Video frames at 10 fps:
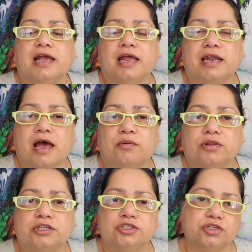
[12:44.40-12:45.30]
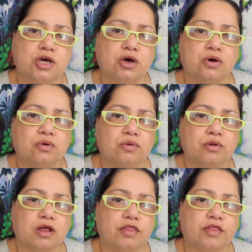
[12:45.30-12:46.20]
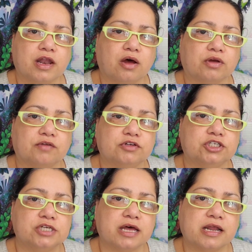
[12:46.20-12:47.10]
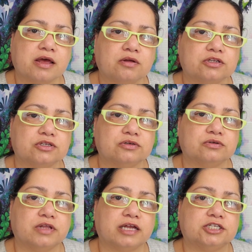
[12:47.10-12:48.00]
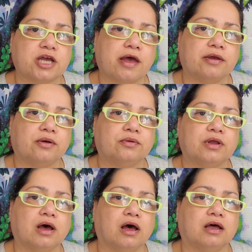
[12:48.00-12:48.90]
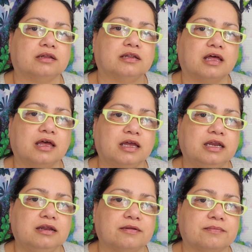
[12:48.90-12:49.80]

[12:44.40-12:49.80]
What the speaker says: And I will let you know. Then I'll give a shout out to that child online.